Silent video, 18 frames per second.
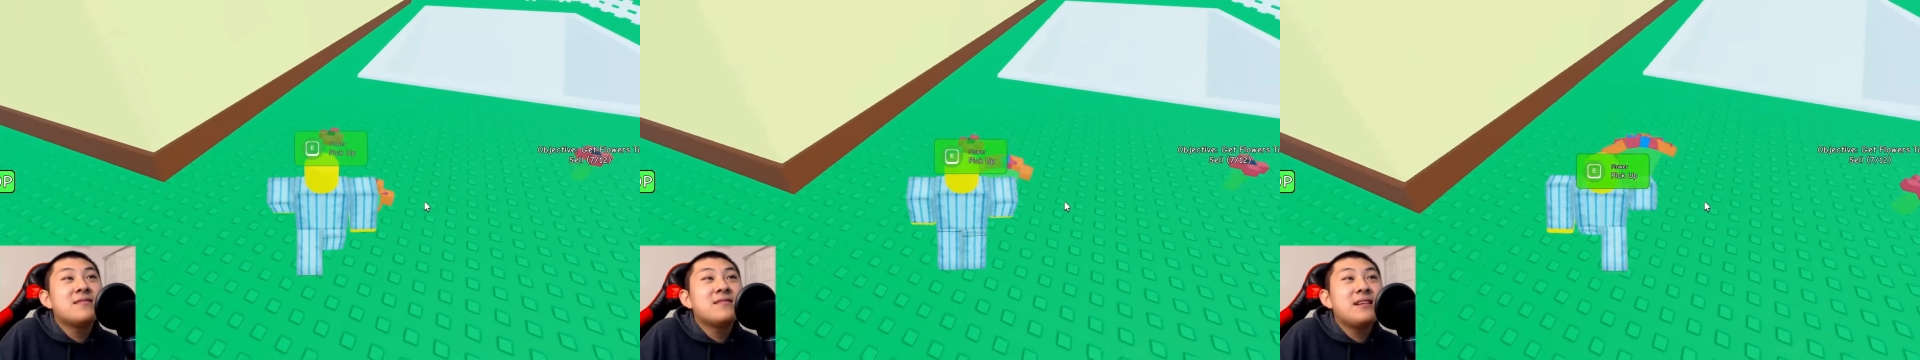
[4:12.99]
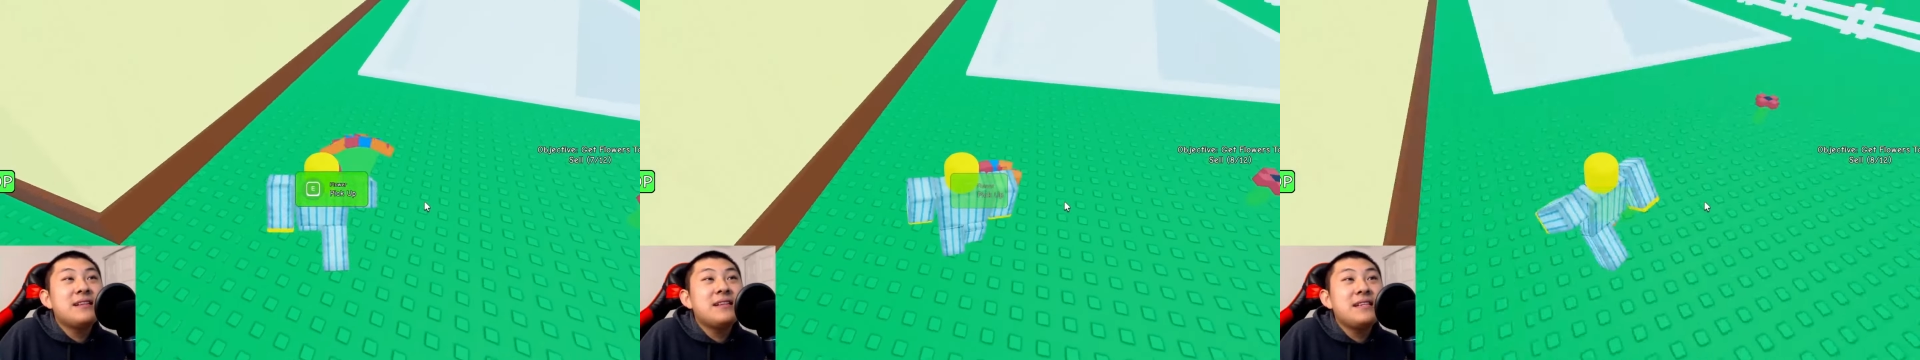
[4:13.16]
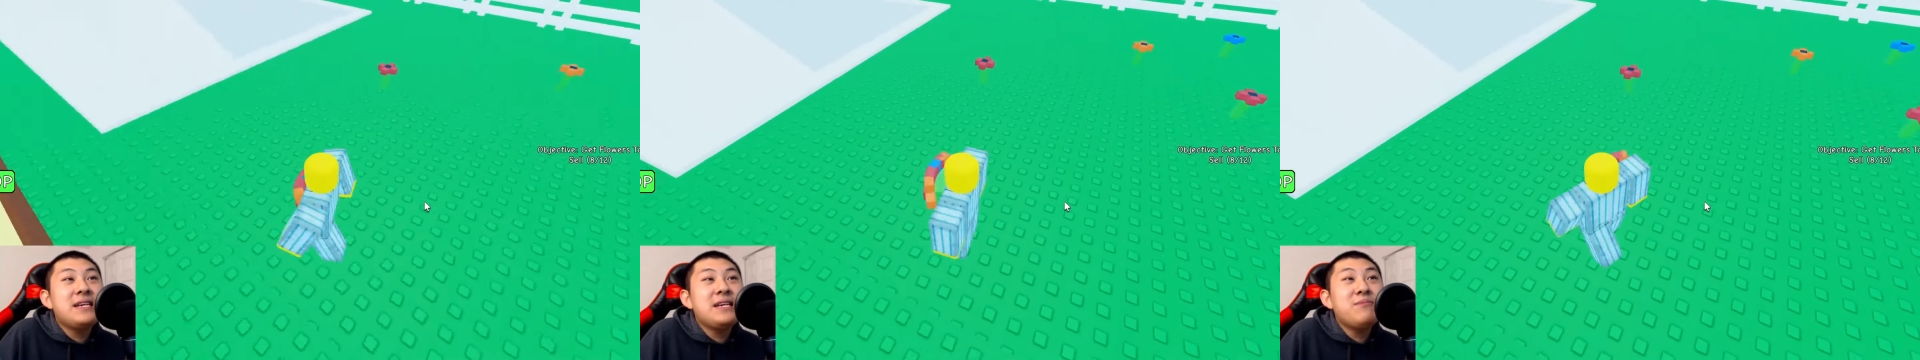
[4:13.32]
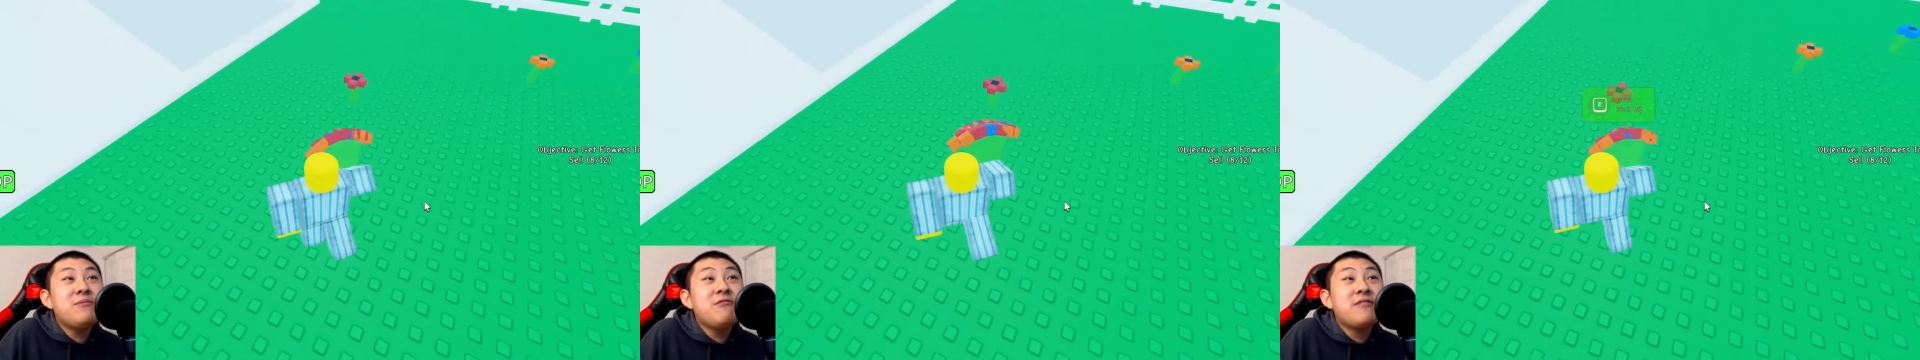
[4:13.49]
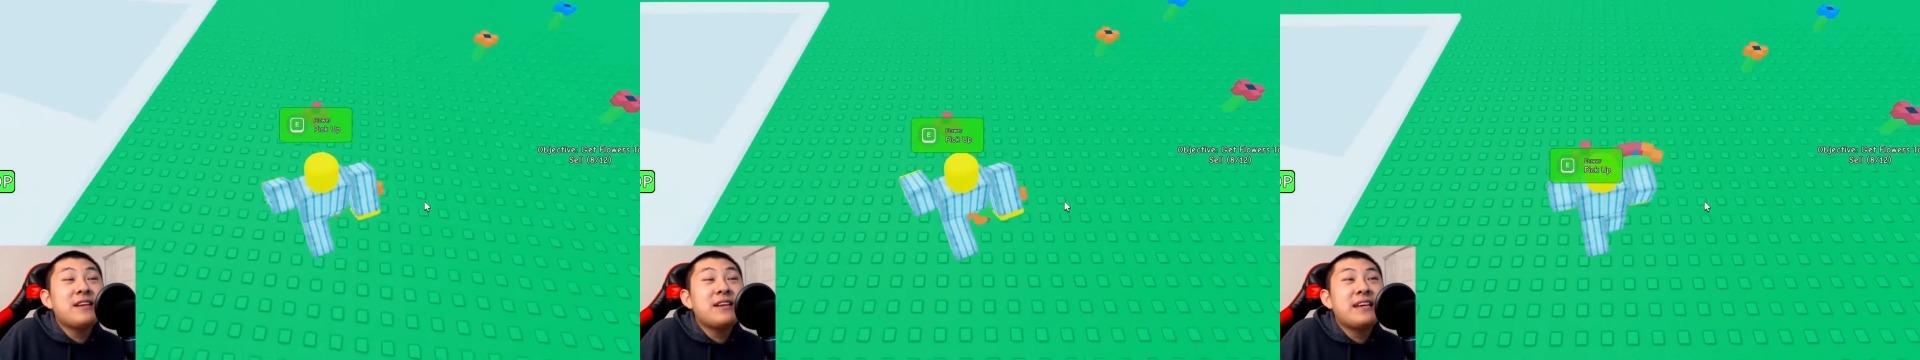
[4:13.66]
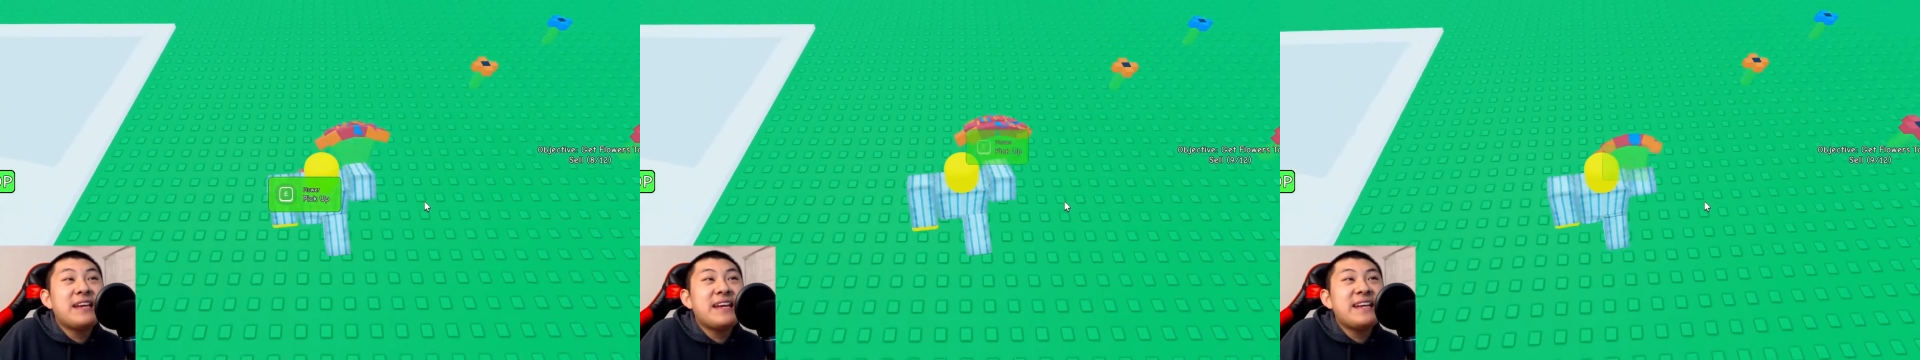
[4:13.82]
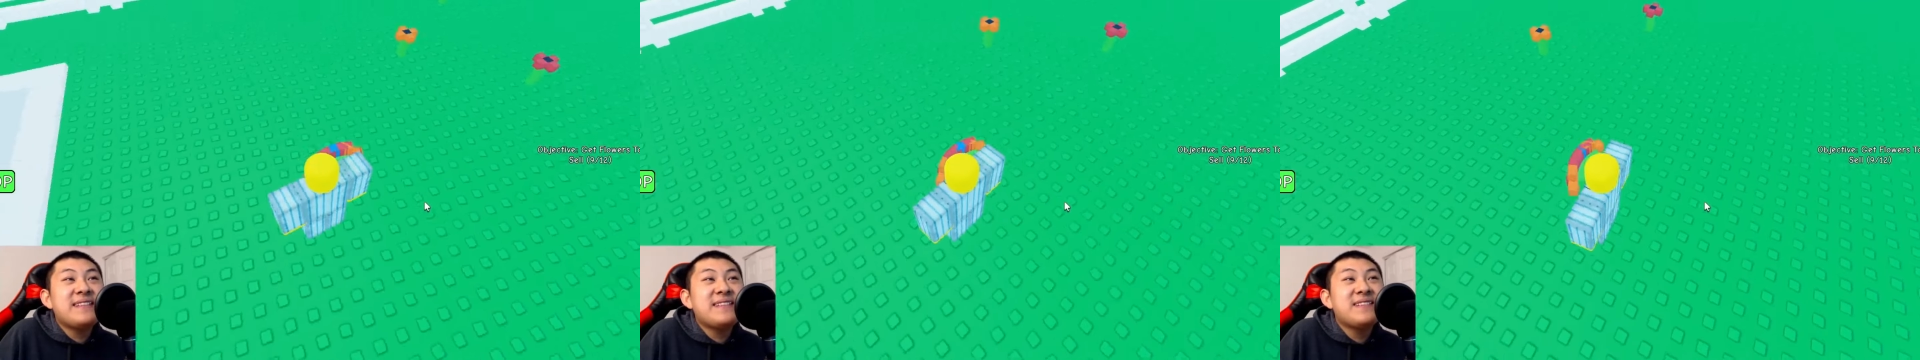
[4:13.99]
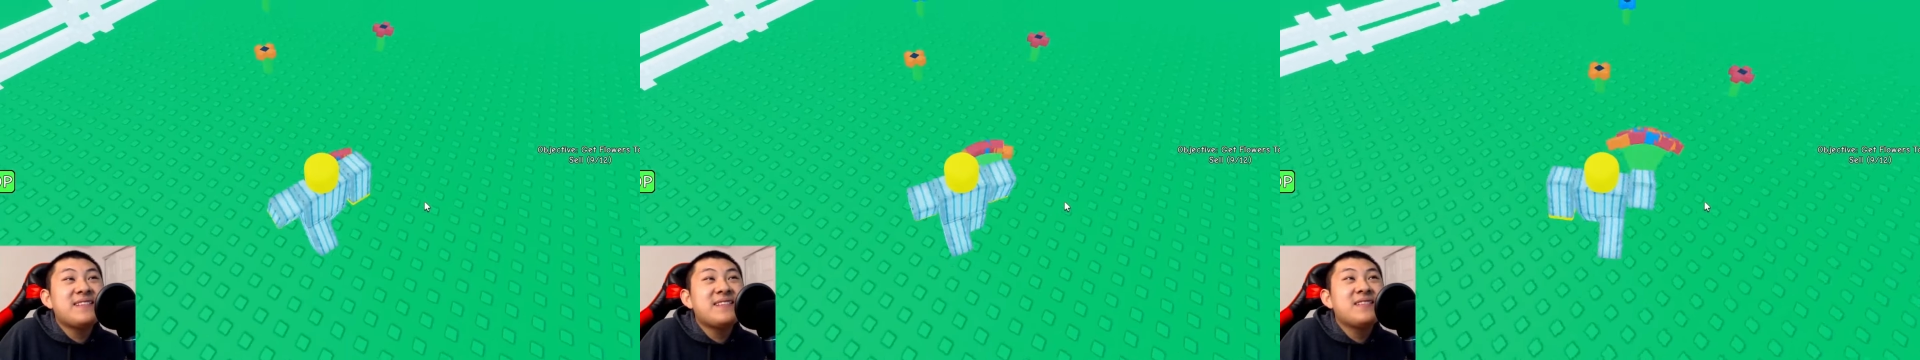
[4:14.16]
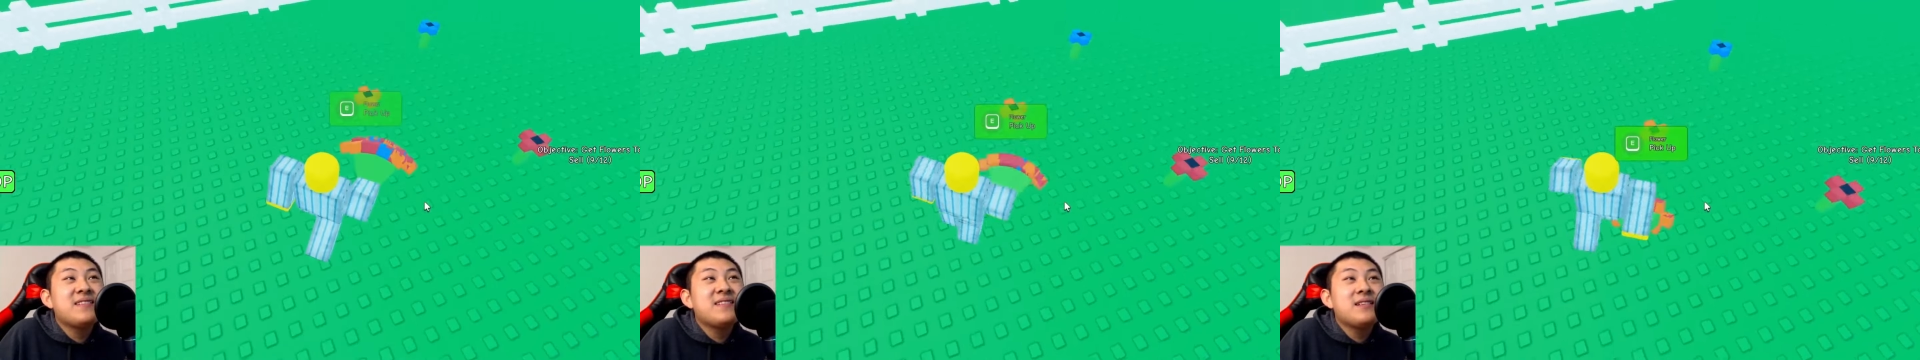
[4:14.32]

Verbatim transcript: I need more heat!